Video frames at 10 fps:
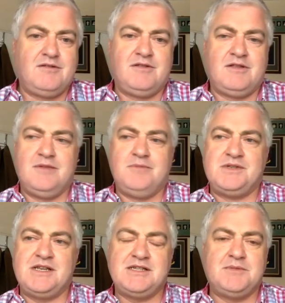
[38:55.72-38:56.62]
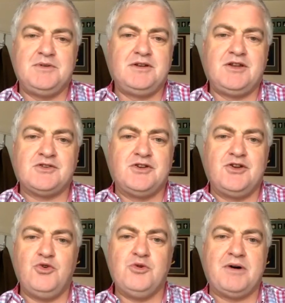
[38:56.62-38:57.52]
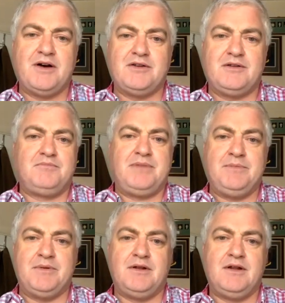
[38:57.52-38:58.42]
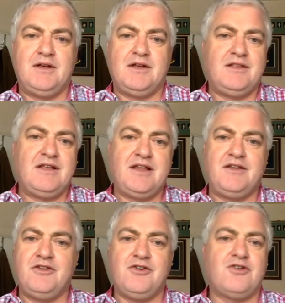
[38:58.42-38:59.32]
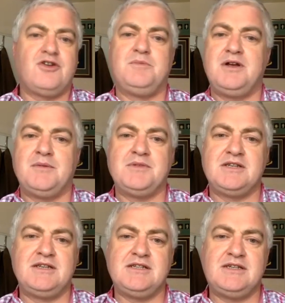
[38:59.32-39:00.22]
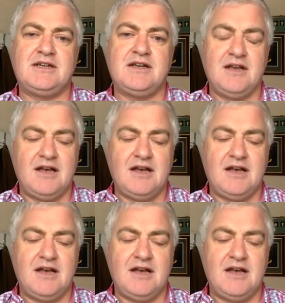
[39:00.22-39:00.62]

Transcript: the system doesn't know about people, then they're not going to become a statistic.